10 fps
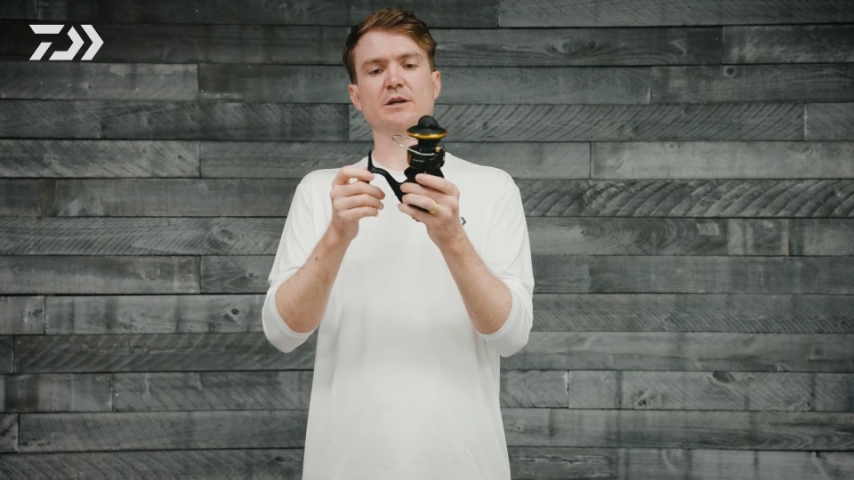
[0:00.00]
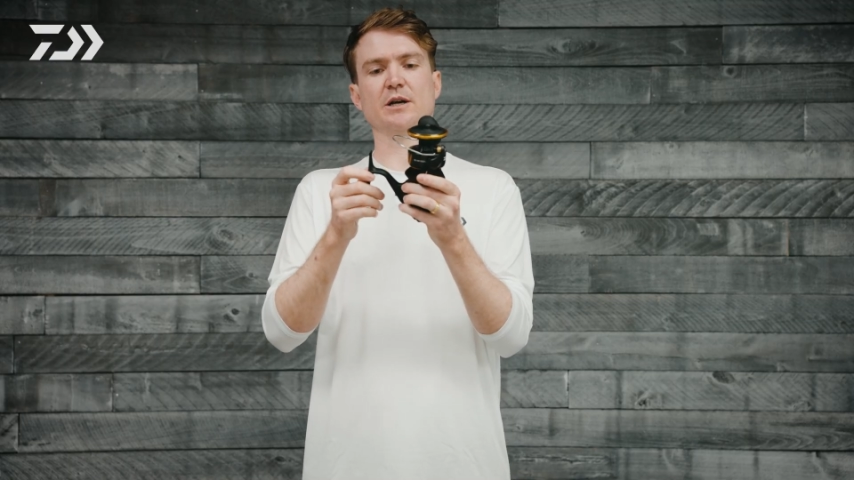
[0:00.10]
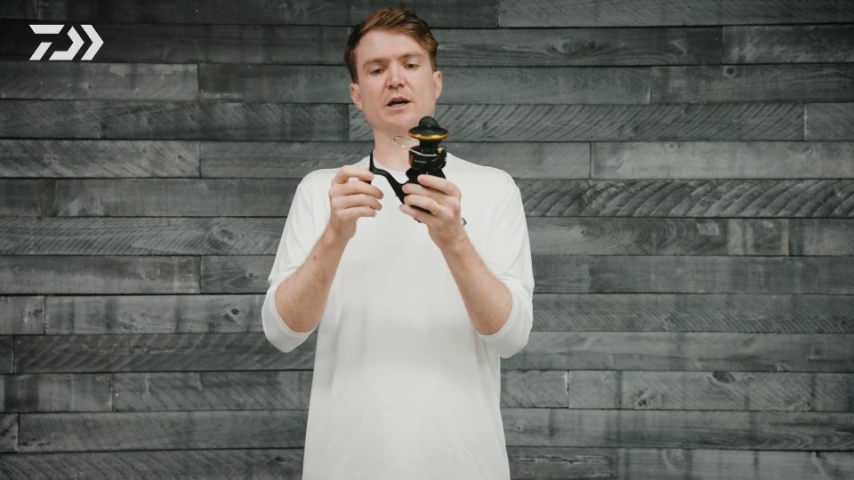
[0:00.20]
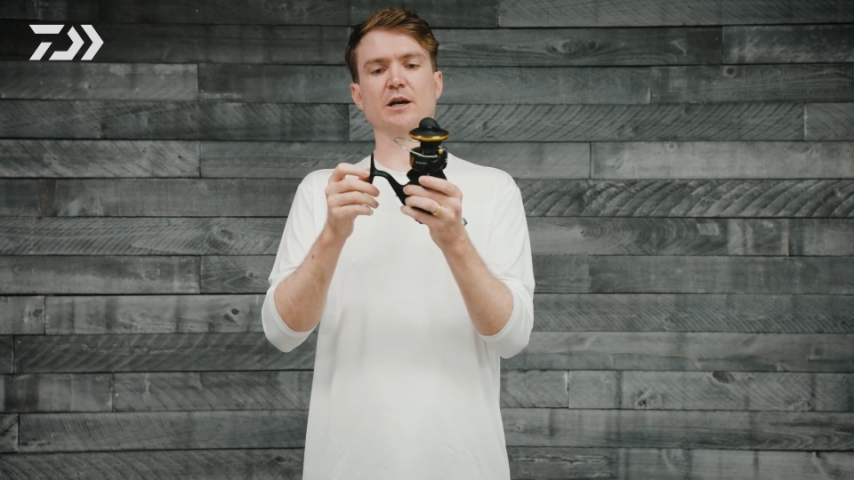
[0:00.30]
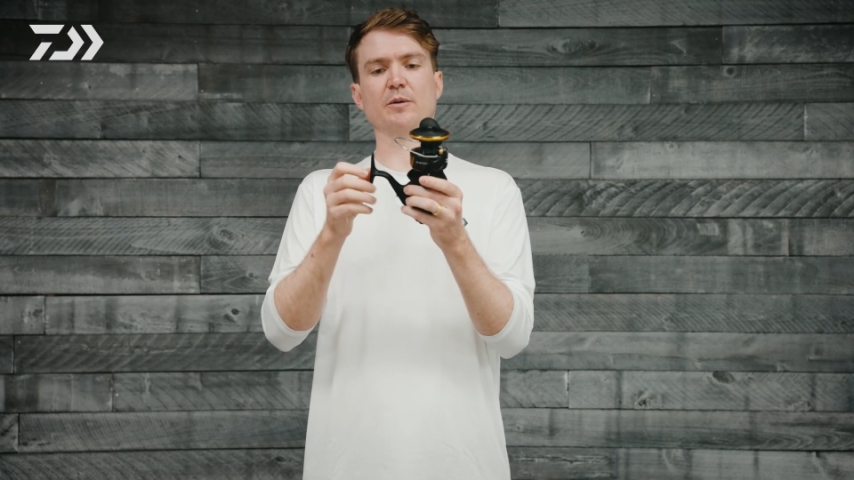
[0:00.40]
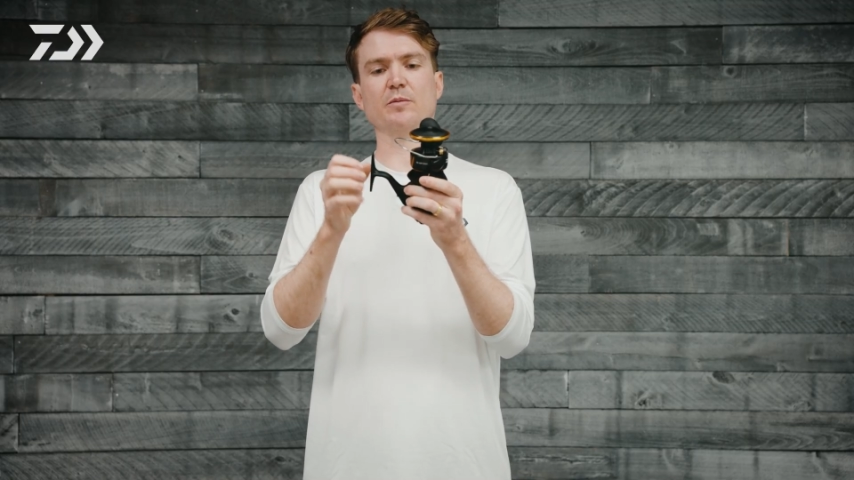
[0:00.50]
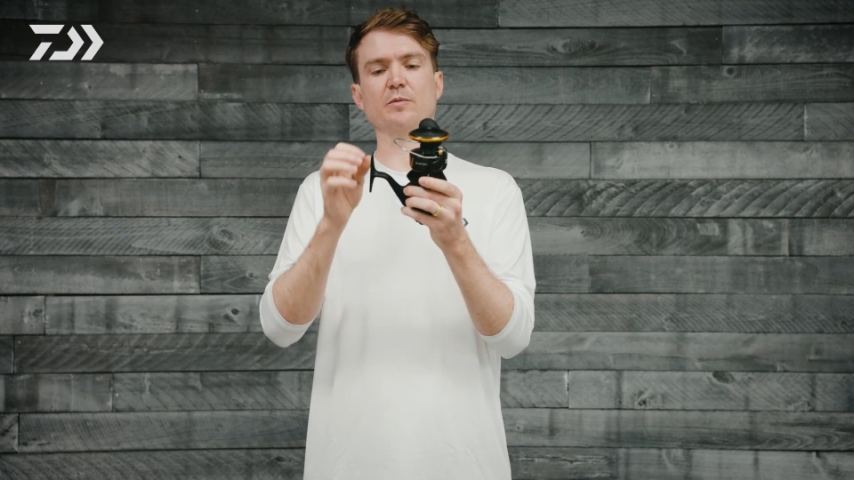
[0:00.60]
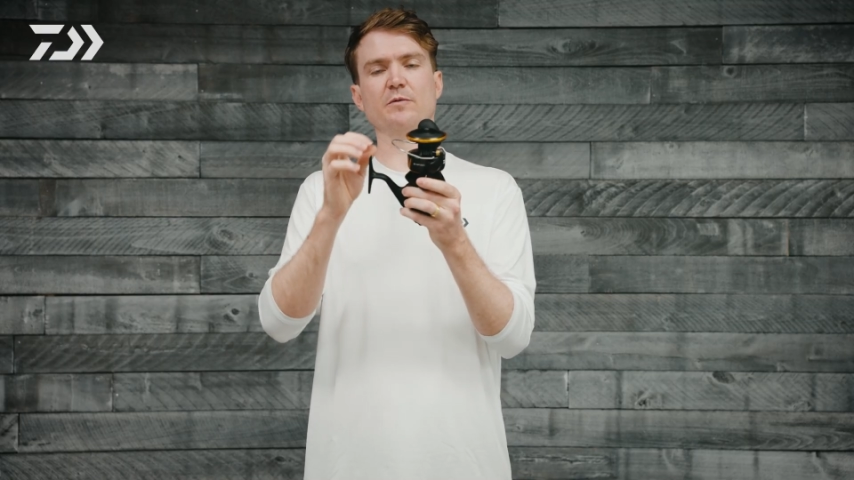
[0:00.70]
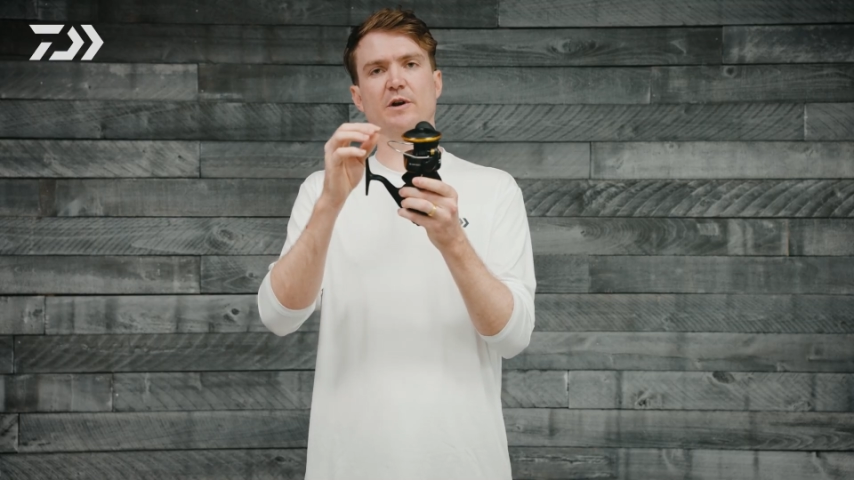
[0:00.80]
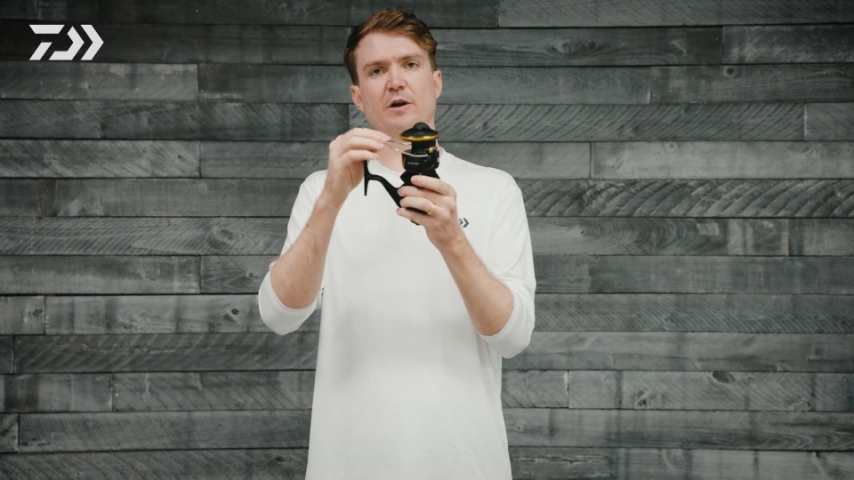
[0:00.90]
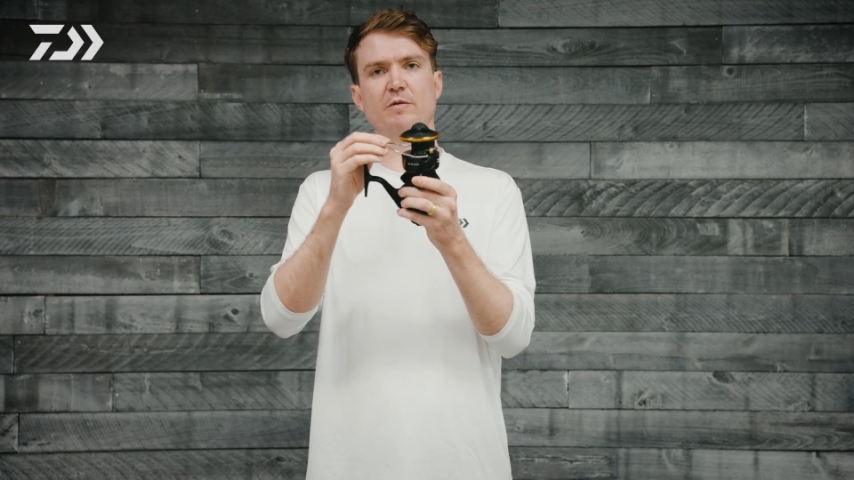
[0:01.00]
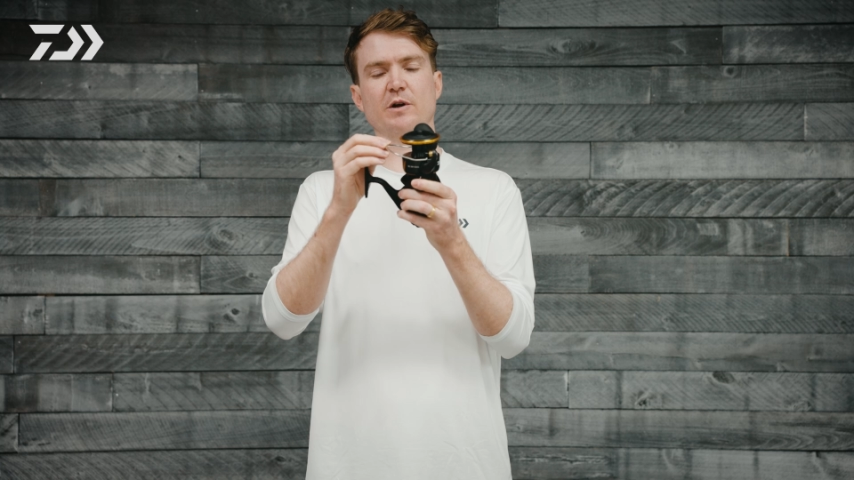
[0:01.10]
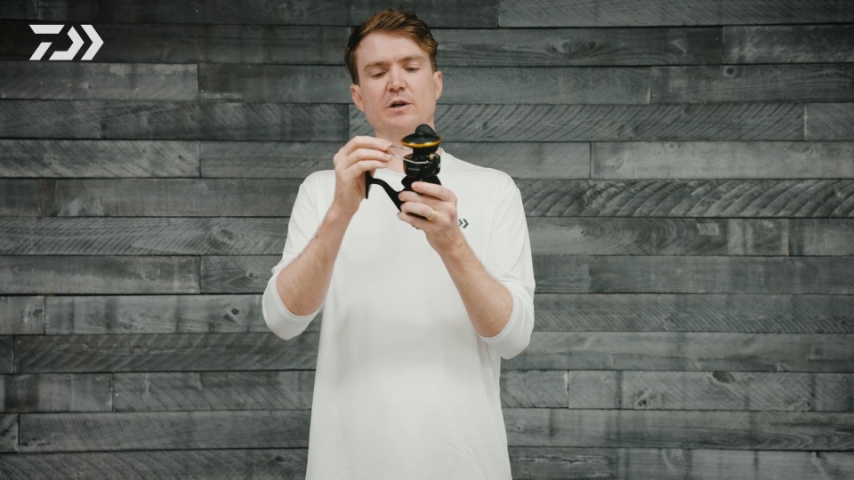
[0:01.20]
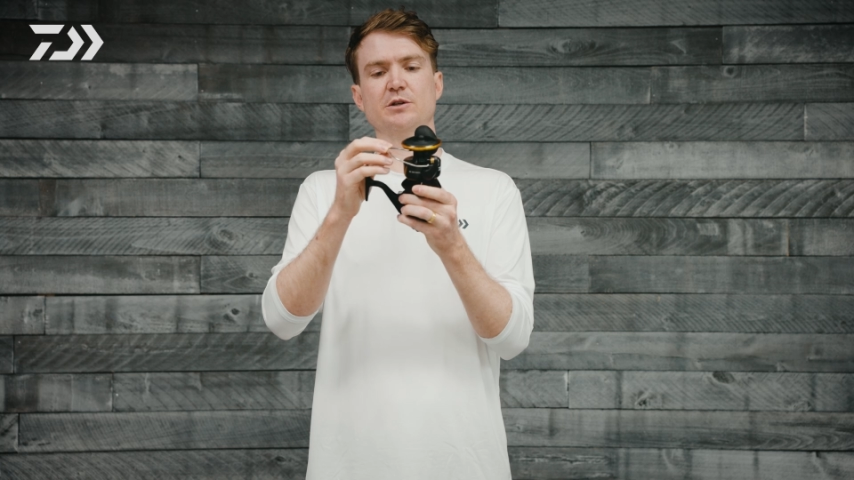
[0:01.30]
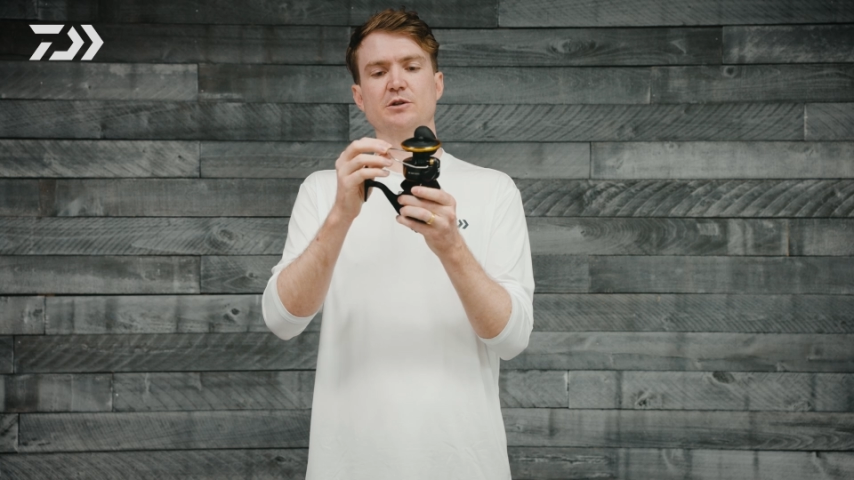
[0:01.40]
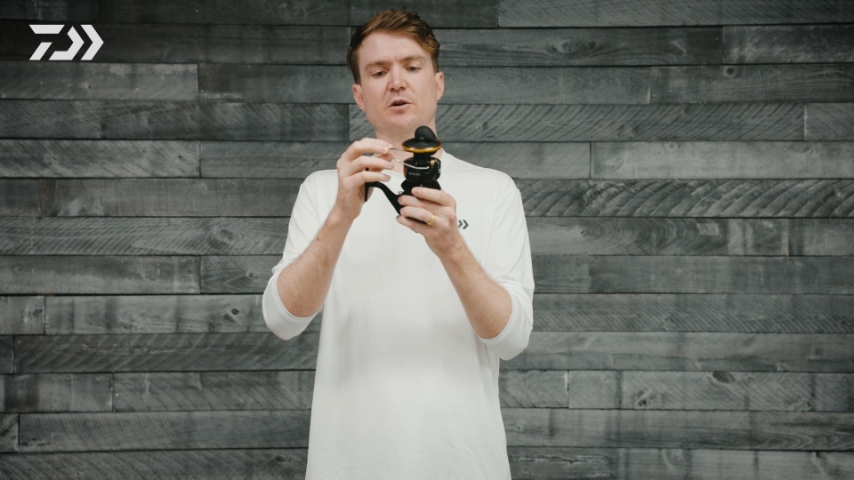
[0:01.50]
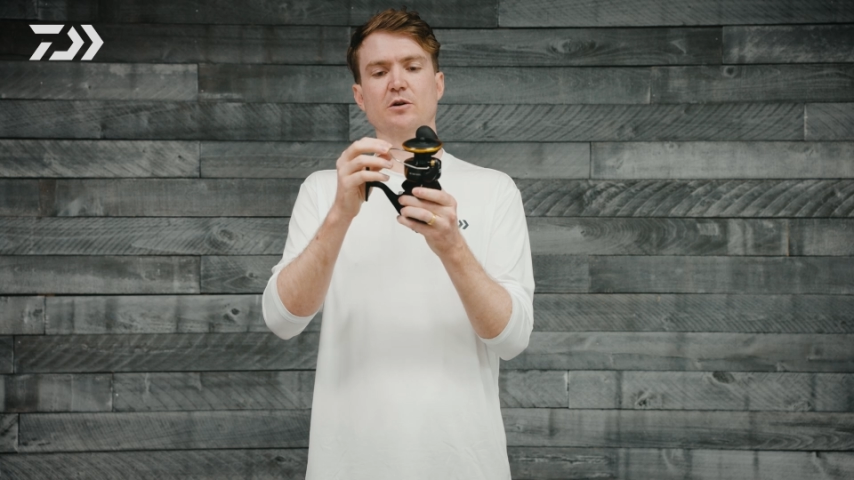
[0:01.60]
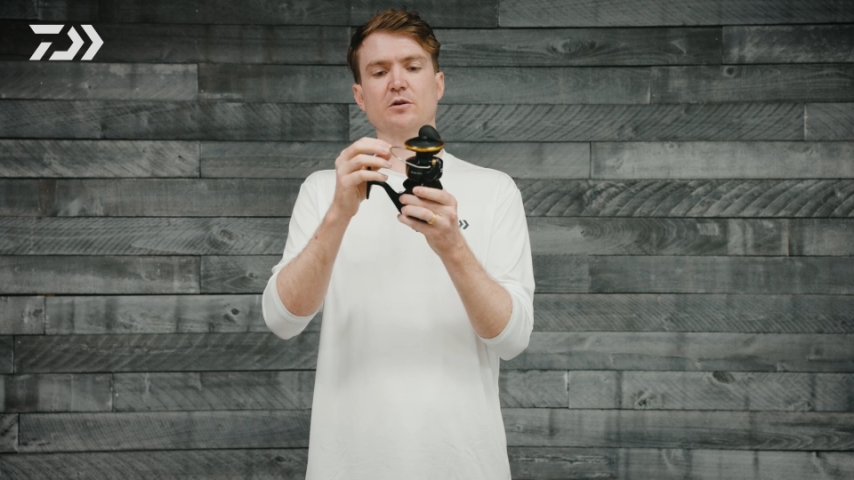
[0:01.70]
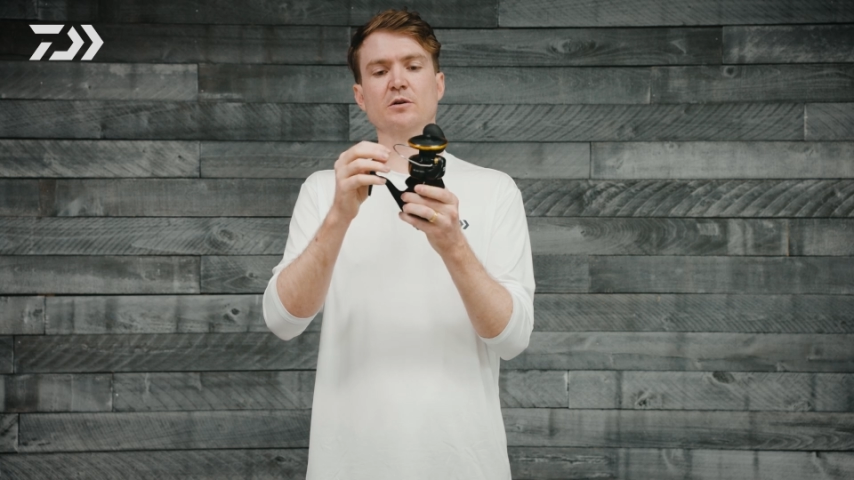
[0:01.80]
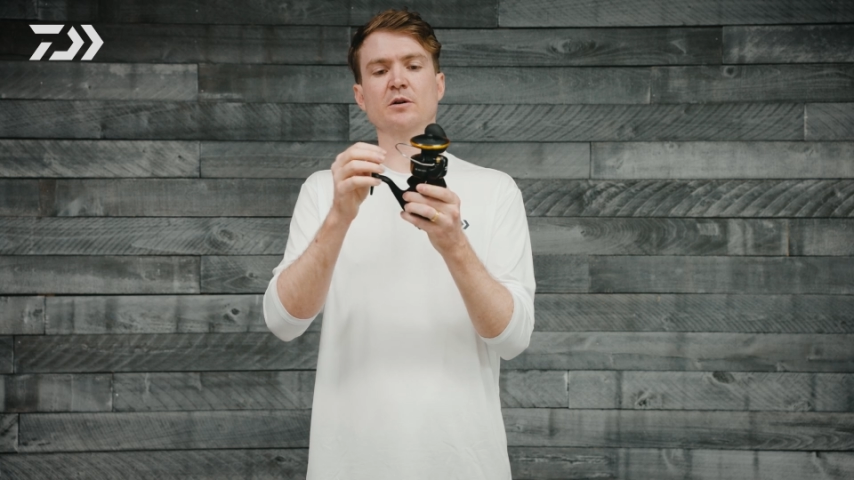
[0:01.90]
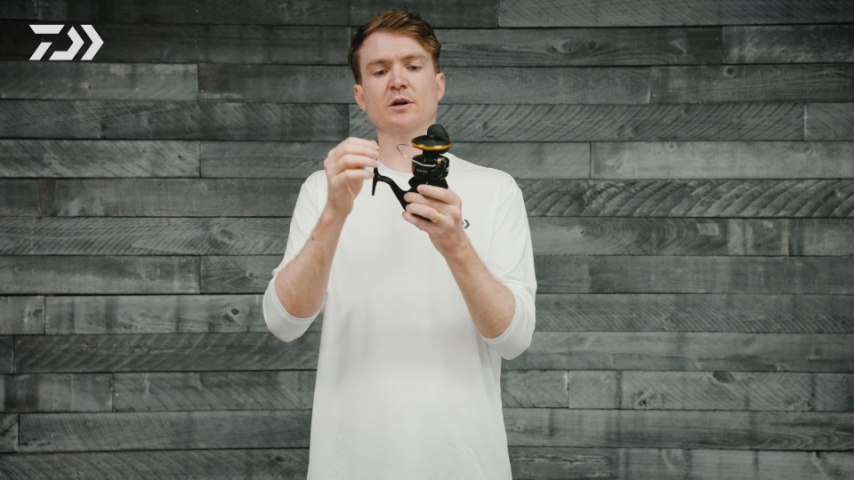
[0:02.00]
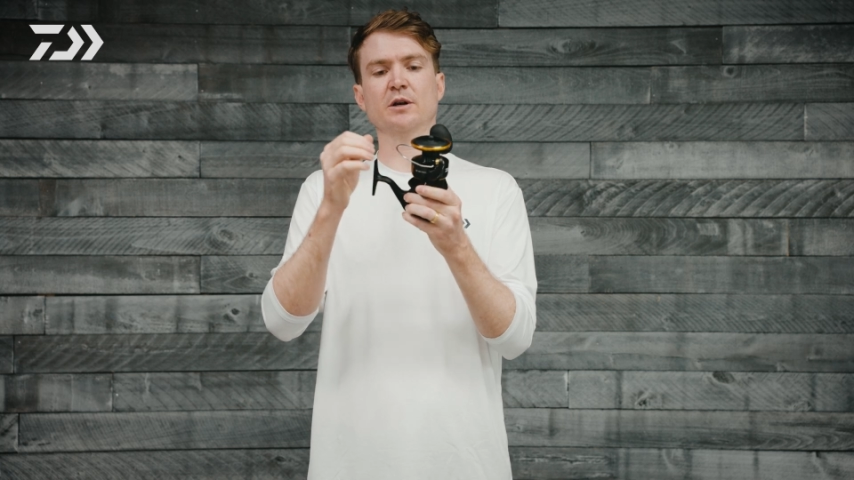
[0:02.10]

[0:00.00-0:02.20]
very, very strong,